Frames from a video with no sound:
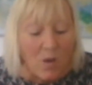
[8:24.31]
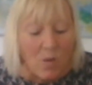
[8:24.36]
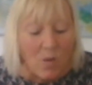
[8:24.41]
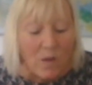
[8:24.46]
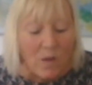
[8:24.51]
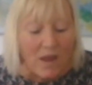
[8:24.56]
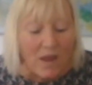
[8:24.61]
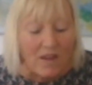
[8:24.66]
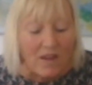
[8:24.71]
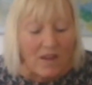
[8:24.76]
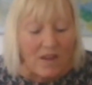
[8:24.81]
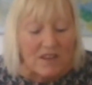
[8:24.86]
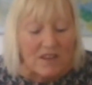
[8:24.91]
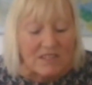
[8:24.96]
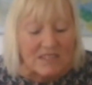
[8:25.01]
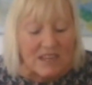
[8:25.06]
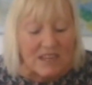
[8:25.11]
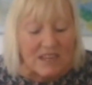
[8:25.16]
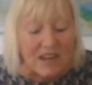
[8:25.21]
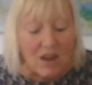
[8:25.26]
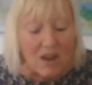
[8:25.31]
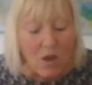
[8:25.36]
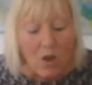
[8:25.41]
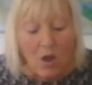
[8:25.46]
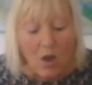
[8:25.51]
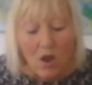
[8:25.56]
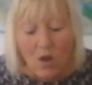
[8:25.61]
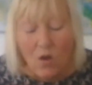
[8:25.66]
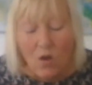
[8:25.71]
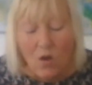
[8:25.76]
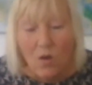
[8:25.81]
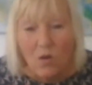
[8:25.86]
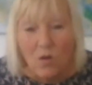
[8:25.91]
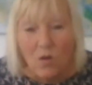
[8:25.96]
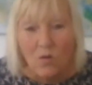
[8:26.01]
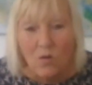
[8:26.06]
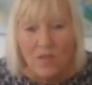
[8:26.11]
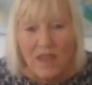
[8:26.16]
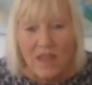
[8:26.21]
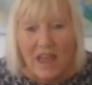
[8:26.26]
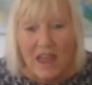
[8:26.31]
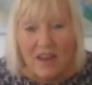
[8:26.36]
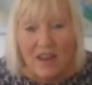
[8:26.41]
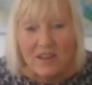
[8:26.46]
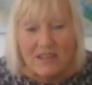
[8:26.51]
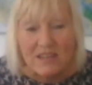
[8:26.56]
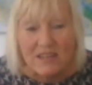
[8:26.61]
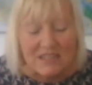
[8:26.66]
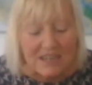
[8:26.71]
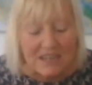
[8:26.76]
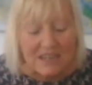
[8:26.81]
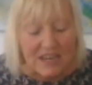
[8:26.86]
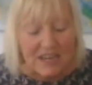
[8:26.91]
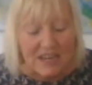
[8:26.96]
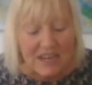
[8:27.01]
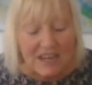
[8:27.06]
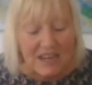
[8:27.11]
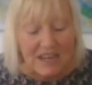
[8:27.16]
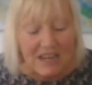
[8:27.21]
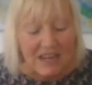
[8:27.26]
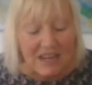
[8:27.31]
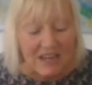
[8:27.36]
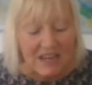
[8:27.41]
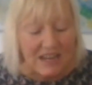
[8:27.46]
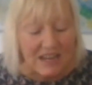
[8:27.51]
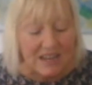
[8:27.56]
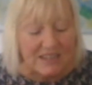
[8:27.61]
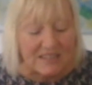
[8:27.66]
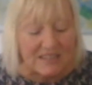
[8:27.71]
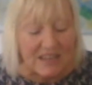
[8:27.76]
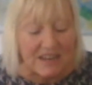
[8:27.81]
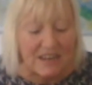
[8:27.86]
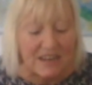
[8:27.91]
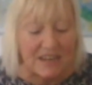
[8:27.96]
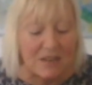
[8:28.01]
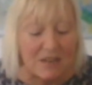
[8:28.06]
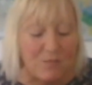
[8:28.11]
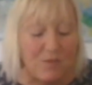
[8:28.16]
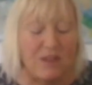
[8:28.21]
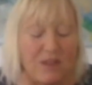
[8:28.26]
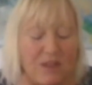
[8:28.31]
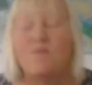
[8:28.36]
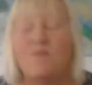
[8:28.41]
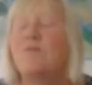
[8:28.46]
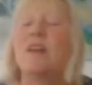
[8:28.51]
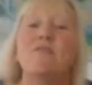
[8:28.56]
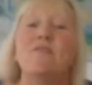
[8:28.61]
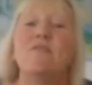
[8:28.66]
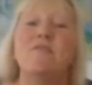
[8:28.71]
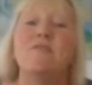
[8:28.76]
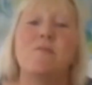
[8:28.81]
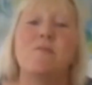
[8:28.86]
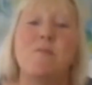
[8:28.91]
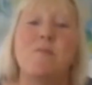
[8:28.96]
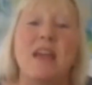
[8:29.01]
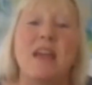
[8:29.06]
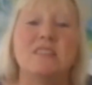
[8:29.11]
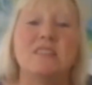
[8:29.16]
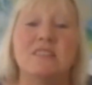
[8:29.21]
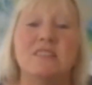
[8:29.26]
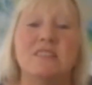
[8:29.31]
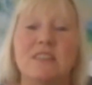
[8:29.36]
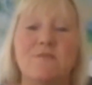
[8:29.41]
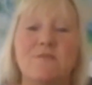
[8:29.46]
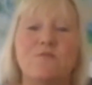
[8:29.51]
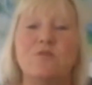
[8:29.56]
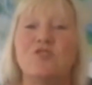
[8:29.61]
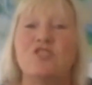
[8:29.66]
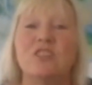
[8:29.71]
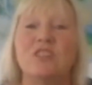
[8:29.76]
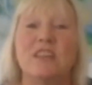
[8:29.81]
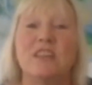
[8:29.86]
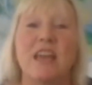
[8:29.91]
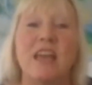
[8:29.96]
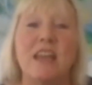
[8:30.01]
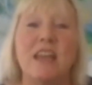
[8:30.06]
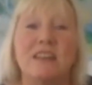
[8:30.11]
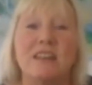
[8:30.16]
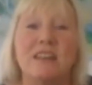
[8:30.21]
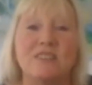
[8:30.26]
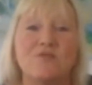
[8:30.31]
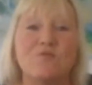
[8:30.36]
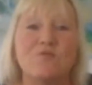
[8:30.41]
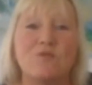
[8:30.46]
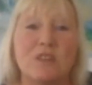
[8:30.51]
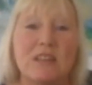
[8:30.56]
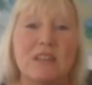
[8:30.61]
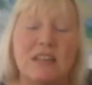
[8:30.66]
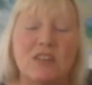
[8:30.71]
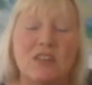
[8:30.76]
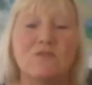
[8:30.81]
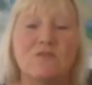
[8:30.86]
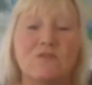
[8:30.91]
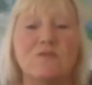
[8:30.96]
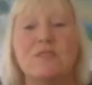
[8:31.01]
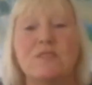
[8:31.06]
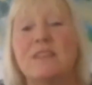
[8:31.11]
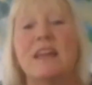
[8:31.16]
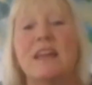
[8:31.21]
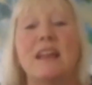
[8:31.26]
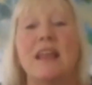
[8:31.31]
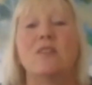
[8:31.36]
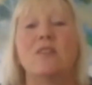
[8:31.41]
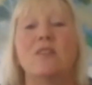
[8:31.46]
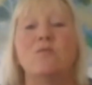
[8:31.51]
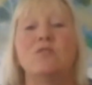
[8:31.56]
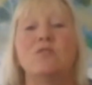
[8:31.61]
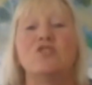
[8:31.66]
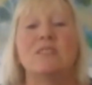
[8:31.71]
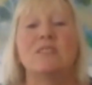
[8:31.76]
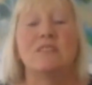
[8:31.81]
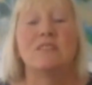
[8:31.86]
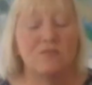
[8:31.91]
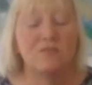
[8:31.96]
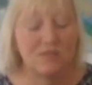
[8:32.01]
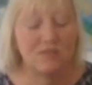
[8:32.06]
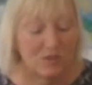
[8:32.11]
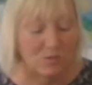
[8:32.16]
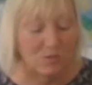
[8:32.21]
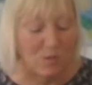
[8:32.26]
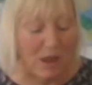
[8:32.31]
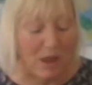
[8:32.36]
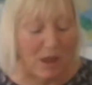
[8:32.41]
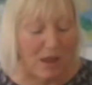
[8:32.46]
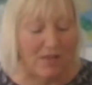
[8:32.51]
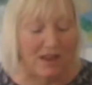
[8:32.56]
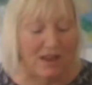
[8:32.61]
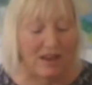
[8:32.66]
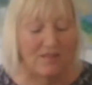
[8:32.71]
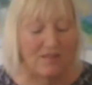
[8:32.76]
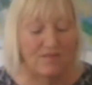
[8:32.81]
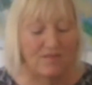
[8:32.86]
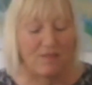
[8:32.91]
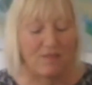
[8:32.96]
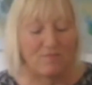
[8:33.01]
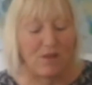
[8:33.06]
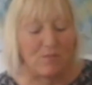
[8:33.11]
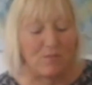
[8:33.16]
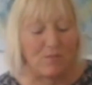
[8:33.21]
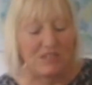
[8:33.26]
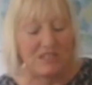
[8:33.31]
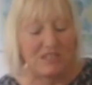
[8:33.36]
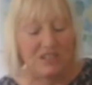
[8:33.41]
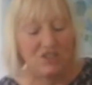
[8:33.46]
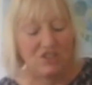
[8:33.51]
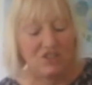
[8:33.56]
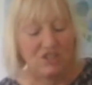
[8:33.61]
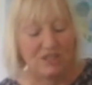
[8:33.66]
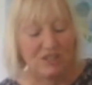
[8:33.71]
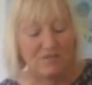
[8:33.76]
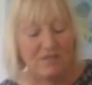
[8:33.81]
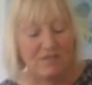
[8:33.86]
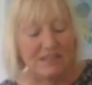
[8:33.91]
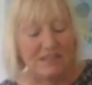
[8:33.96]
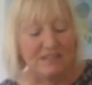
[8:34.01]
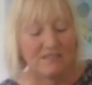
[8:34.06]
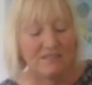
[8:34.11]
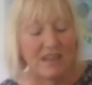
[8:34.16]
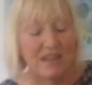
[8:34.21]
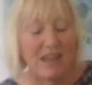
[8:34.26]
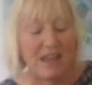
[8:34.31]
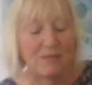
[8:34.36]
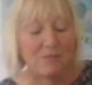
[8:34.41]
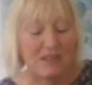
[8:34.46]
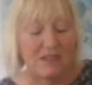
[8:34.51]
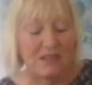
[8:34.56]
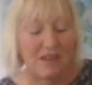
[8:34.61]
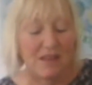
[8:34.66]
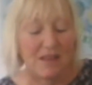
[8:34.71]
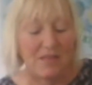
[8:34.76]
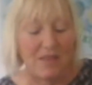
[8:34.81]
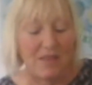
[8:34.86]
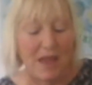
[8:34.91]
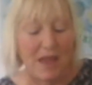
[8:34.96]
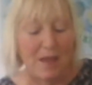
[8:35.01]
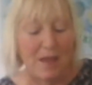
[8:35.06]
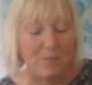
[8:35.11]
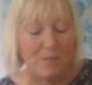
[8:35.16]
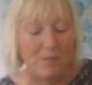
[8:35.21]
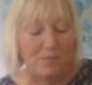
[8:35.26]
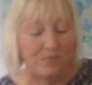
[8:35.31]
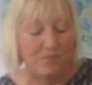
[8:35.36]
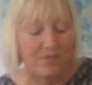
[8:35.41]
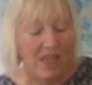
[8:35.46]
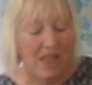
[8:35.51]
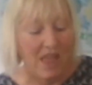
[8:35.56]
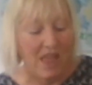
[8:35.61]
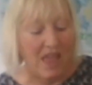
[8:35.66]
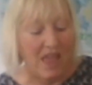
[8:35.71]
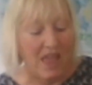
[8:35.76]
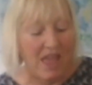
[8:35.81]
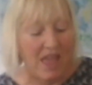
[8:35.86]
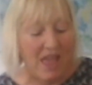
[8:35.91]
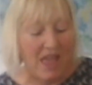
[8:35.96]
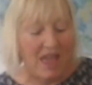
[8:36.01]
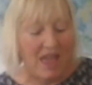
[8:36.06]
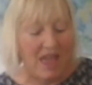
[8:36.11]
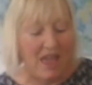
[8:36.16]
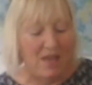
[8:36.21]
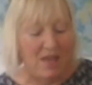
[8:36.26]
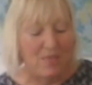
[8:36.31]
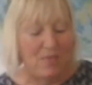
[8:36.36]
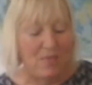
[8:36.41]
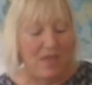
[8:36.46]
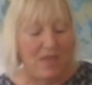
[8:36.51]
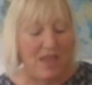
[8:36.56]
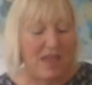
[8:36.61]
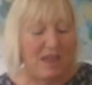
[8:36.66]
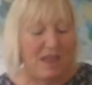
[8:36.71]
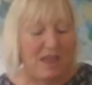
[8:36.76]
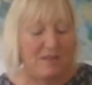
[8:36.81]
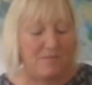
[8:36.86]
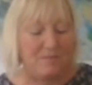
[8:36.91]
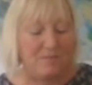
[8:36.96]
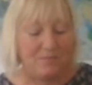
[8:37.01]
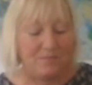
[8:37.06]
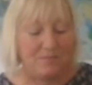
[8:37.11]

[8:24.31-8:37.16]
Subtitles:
Where is it? Oh, there it is. And it can be very repetitive, which again is really good for their language skills as well. They love that repetition of little games like that. And then